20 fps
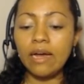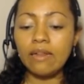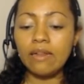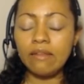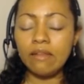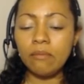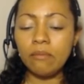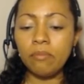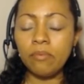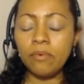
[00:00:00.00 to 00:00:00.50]

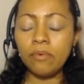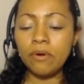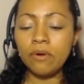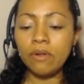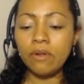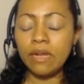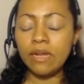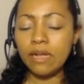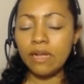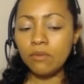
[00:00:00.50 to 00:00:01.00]
deeper,
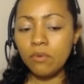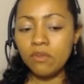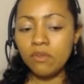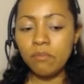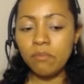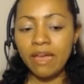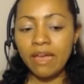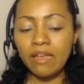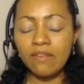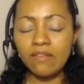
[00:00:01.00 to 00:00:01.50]
and that was
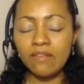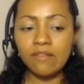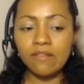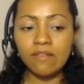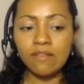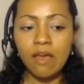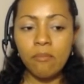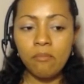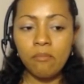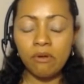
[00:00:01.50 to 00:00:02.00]
back in
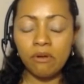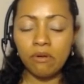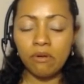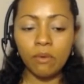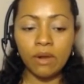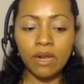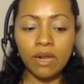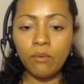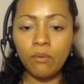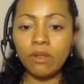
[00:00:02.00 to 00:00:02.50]
September
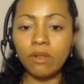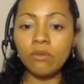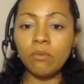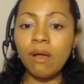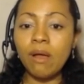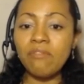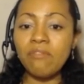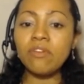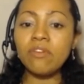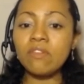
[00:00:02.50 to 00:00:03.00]
when I went to
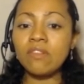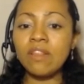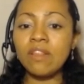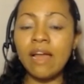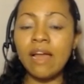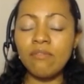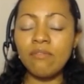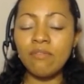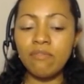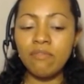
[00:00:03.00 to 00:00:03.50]
my first
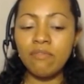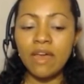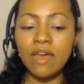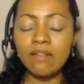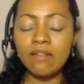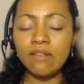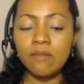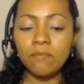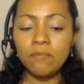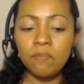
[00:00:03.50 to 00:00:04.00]
live event,